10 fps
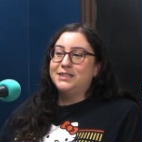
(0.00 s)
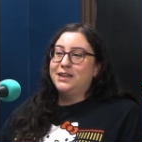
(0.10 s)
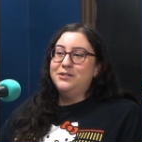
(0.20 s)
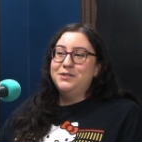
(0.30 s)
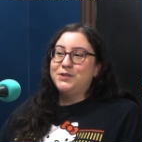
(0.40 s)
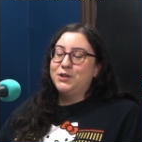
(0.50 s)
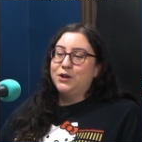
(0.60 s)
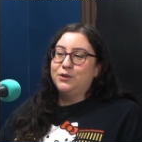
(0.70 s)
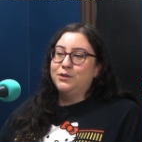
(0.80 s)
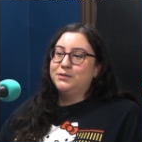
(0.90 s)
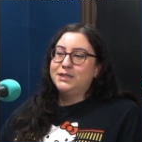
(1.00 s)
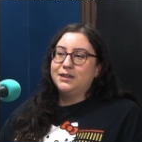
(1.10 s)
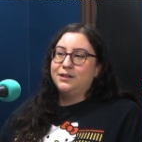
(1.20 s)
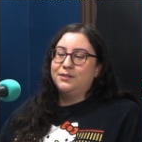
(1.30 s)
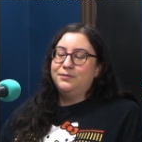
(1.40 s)
I don't even know. It was like
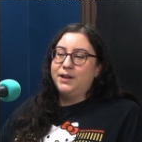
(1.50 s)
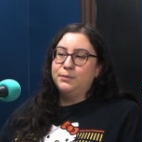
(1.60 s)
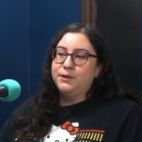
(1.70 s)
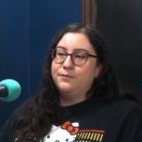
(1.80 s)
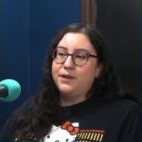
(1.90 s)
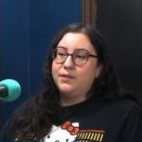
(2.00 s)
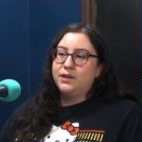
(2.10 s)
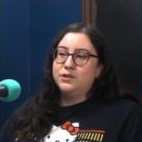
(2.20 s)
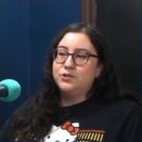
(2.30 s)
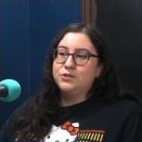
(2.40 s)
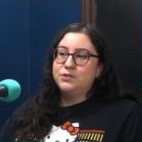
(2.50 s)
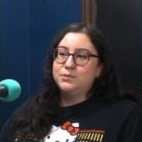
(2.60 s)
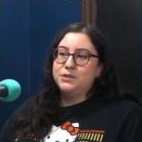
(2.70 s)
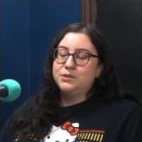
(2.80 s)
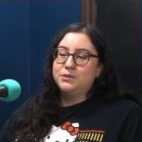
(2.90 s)
a family friend that introduced
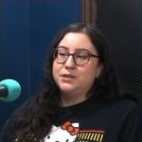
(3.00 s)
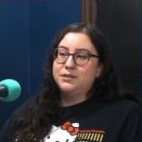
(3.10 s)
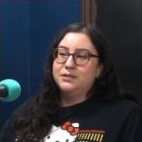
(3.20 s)
me to it.